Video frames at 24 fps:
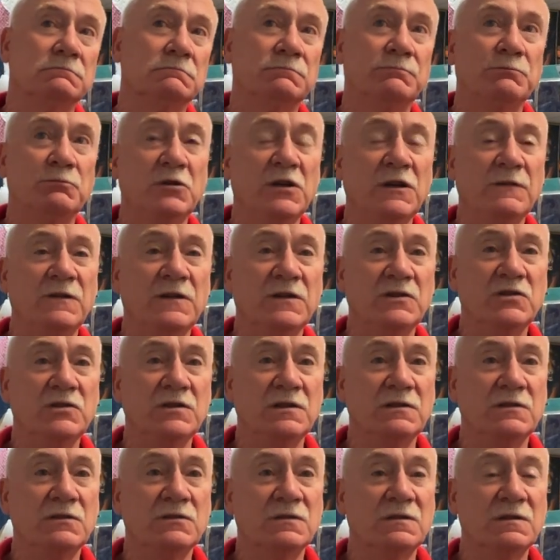previous
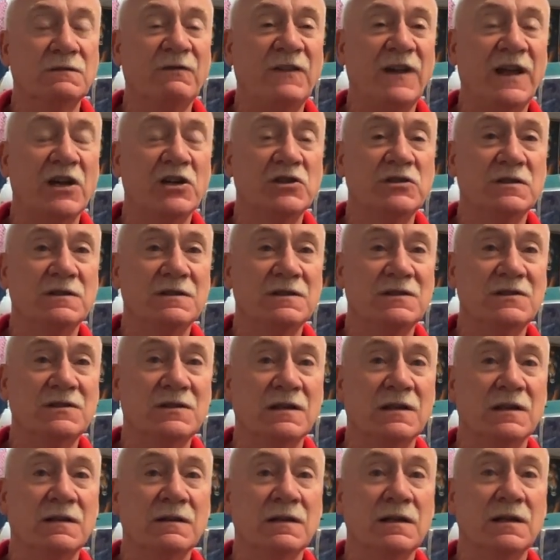year's fashions
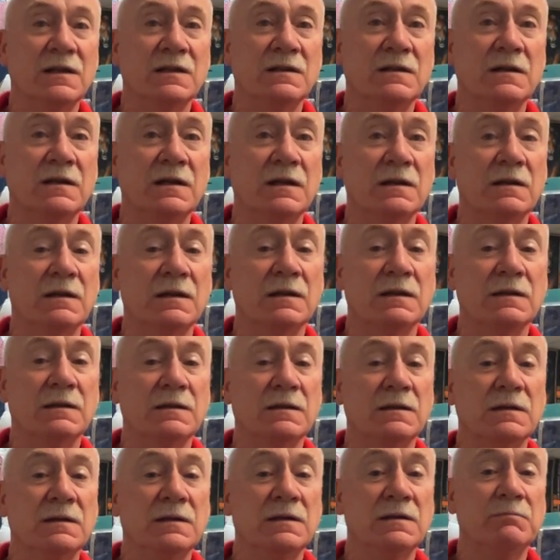and then
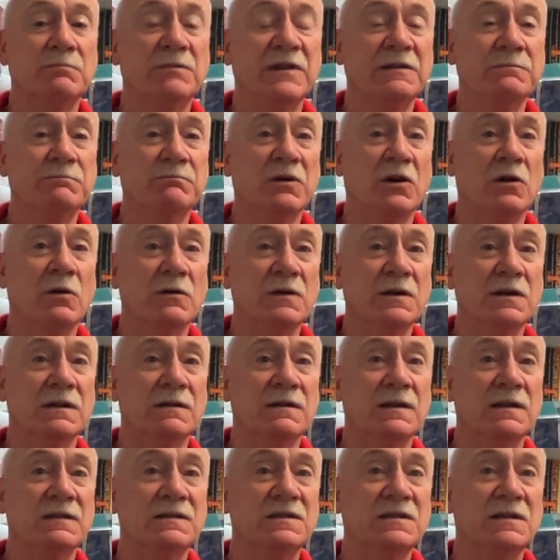in big bulk
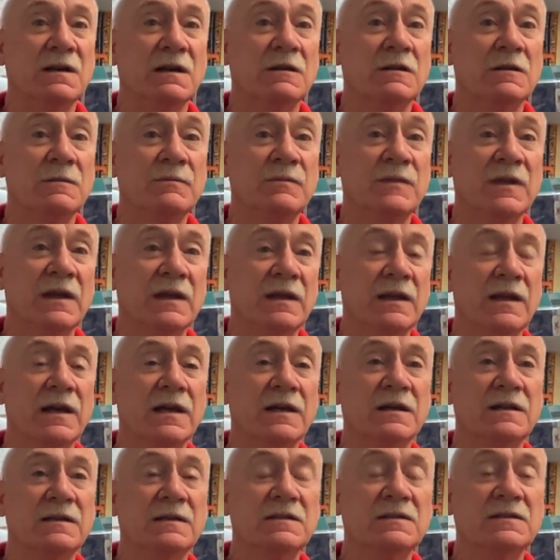and then sell them
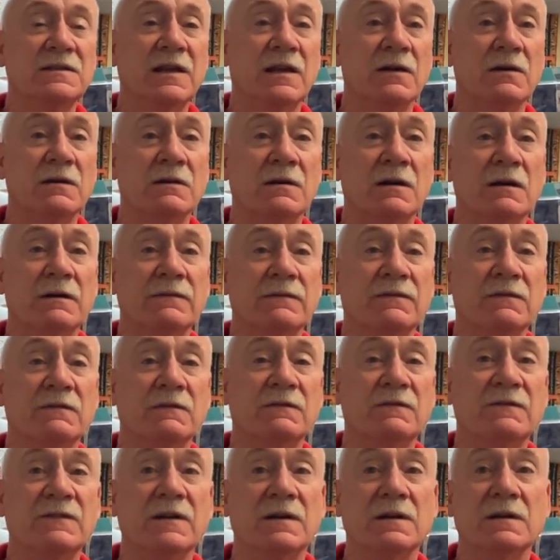at a discount off
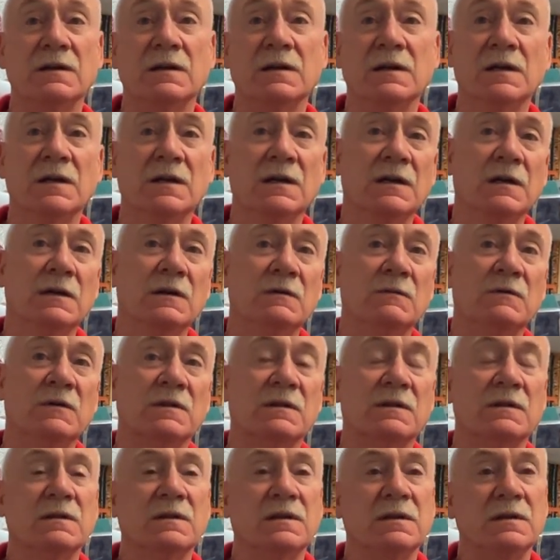of what
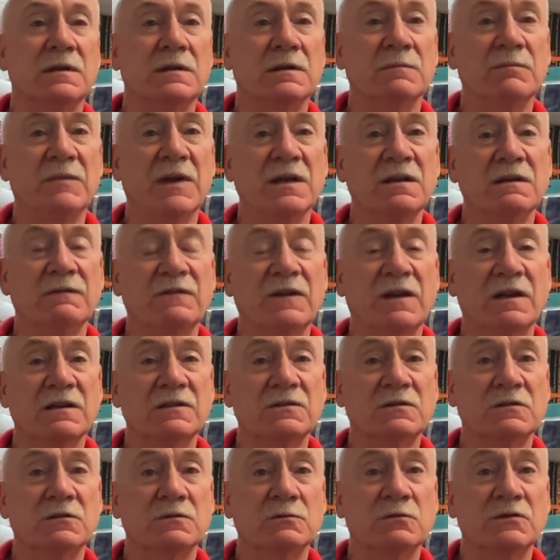the
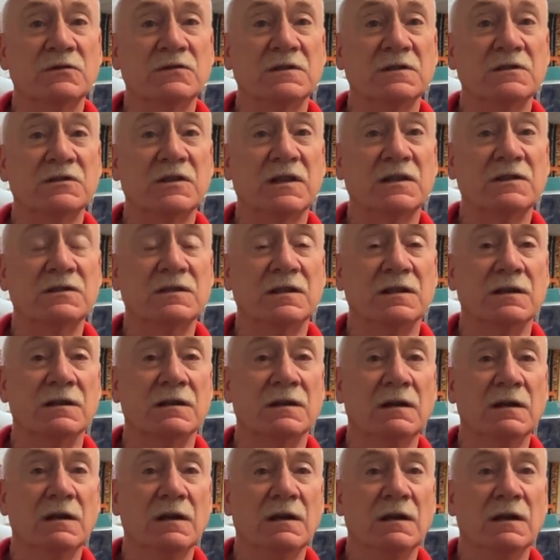manufacturers were suggesting.
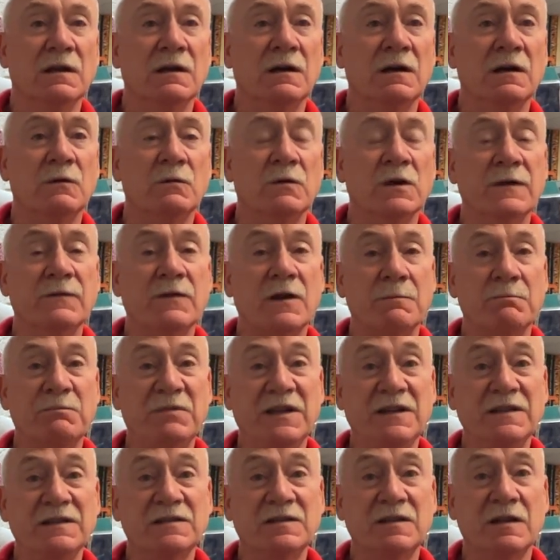One of our
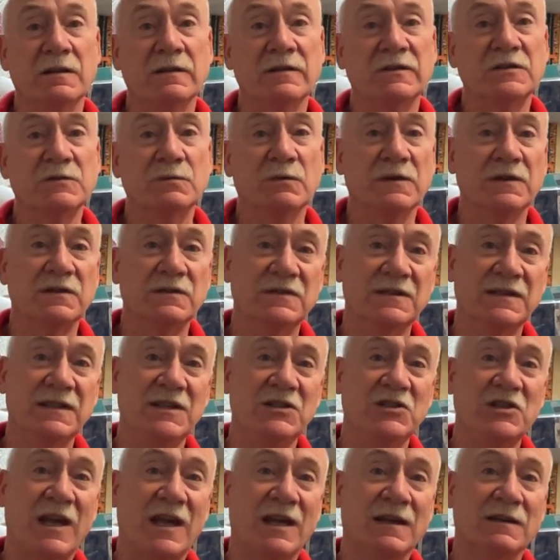big sellers was ski
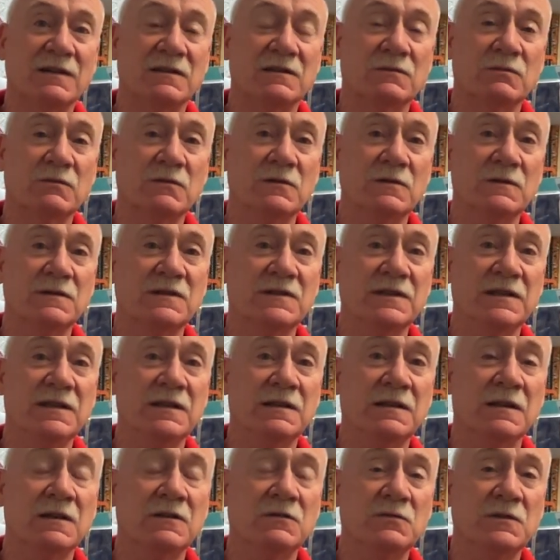jackets. We're in ski
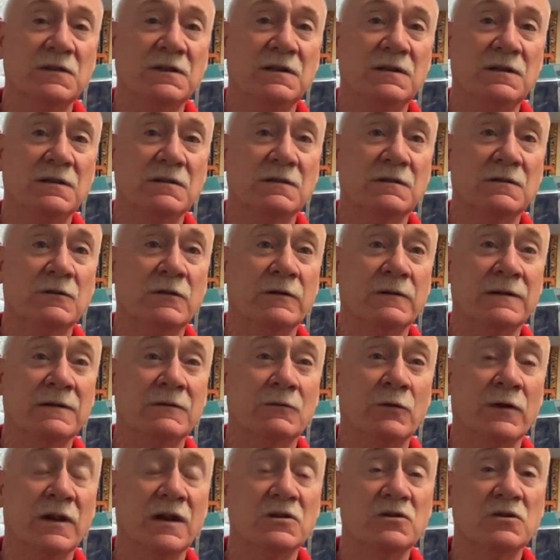country here in
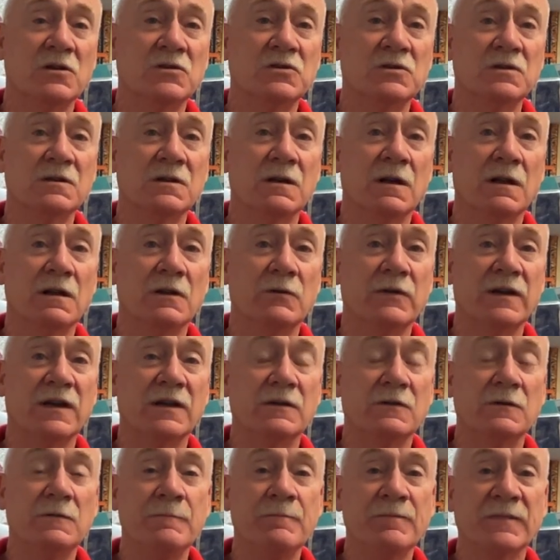Grand Junction,
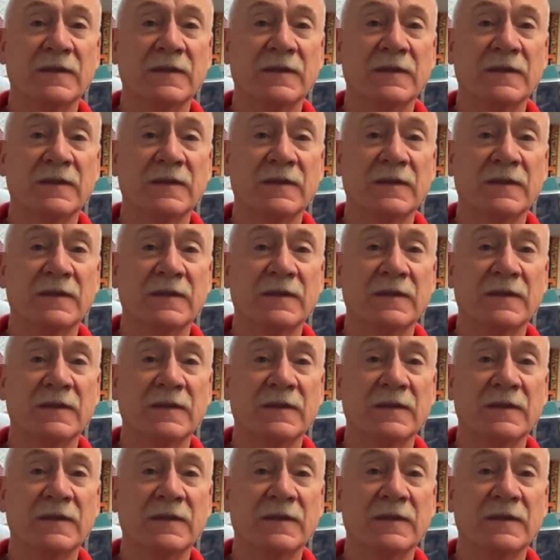Colorado.